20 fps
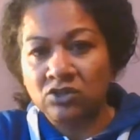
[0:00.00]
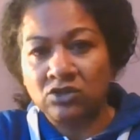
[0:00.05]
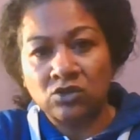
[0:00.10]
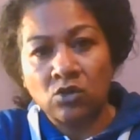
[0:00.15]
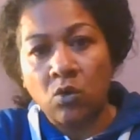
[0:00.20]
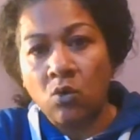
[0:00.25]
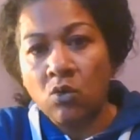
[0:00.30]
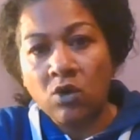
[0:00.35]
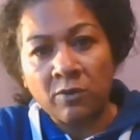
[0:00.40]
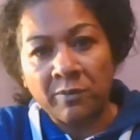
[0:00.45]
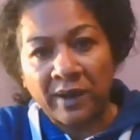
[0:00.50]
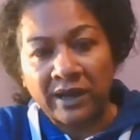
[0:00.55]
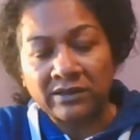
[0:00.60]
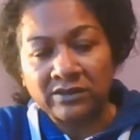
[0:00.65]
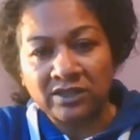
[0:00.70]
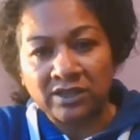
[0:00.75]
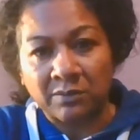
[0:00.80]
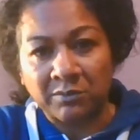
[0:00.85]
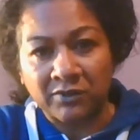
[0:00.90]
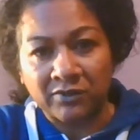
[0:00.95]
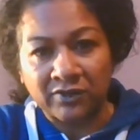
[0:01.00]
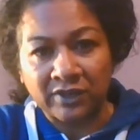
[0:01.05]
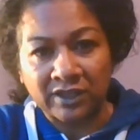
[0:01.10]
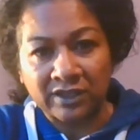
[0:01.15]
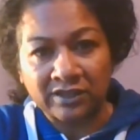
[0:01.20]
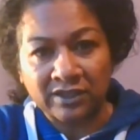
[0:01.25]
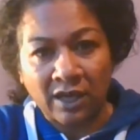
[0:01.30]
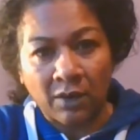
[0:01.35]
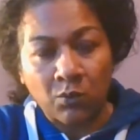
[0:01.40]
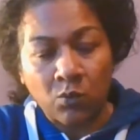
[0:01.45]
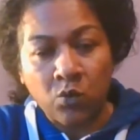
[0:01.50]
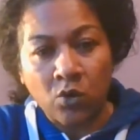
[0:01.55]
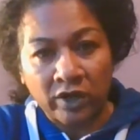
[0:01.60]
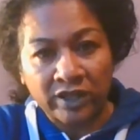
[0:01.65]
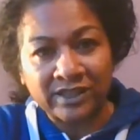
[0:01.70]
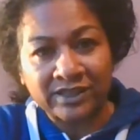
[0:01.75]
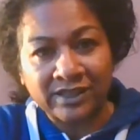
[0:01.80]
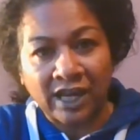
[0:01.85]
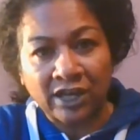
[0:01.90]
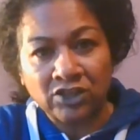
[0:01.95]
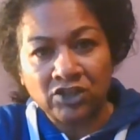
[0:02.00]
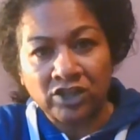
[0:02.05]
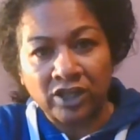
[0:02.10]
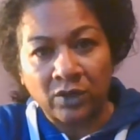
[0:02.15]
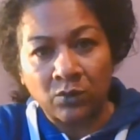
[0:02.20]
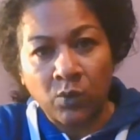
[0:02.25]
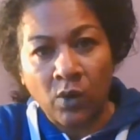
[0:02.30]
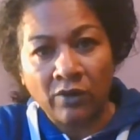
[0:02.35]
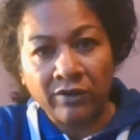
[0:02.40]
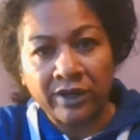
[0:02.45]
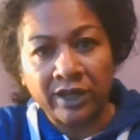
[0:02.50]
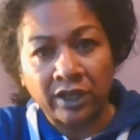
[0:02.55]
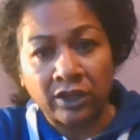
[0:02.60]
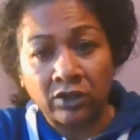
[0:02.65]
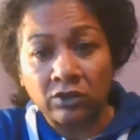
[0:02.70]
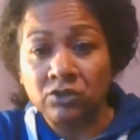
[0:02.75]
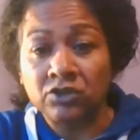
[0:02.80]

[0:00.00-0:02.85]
talk about some of this and what is actually worrying you.